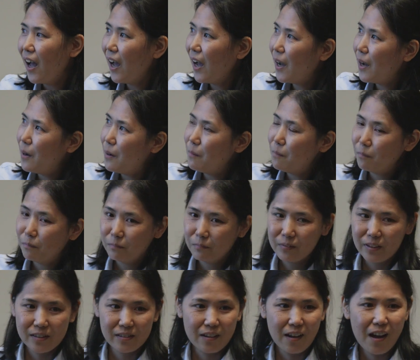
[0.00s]

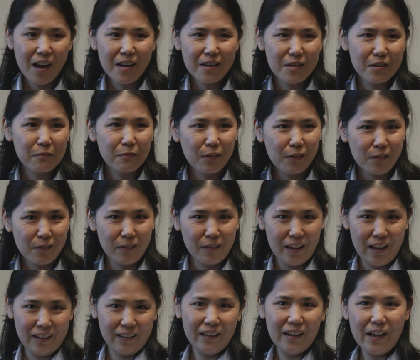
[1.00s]
Um, it's hard to follow
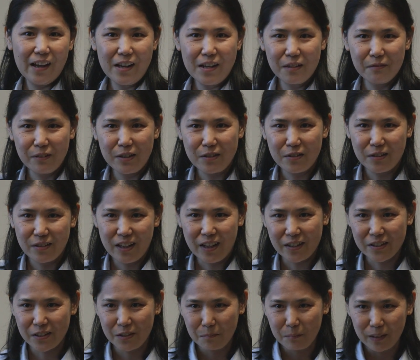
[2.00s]
that kind of
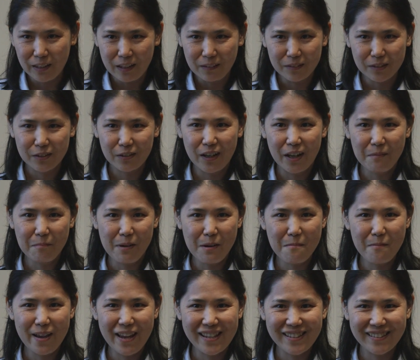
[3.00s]
introduction, but I'll try
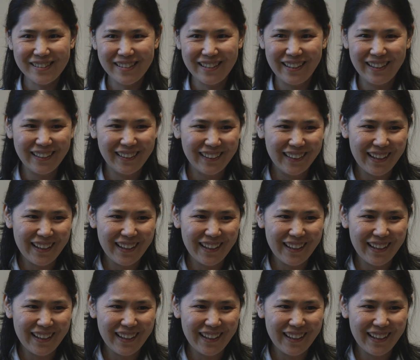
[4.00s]
my best.